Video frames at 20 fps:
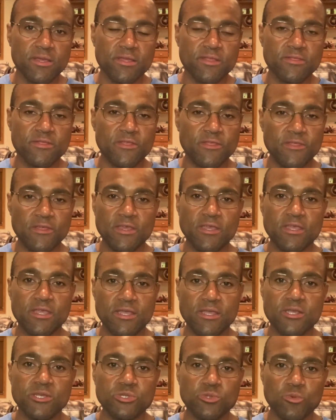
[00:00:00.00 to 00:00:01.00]
the thing
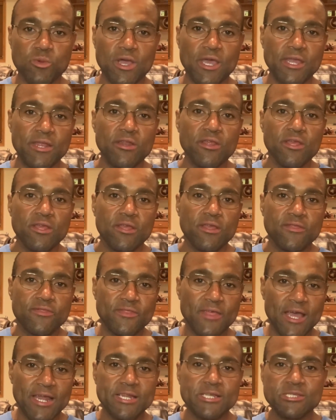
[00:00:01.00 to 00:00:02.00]
is, right,
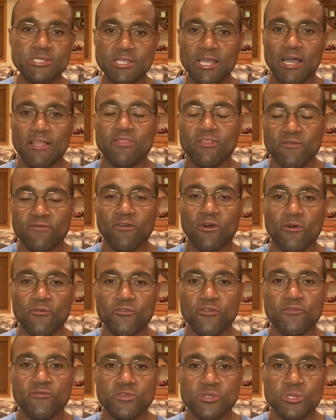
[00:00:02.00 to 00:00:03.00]
that is not the
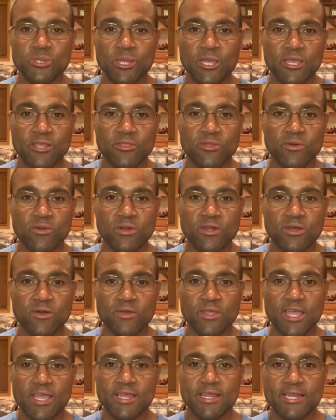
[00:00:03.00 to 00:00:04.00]
fault of his landlord, okay?